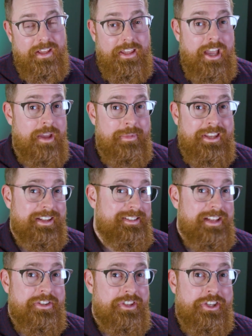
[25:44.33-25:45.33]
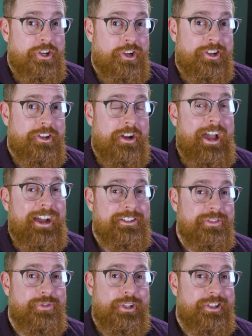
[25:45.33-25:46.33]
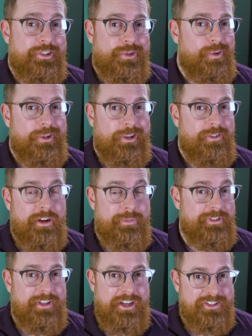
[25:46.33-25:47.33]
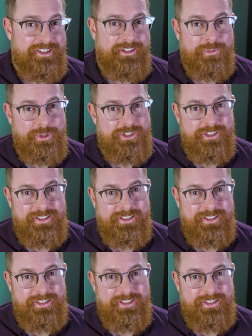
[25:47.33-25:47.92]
Yeah. I mean, it sounds like you're actively controlling your reputation, which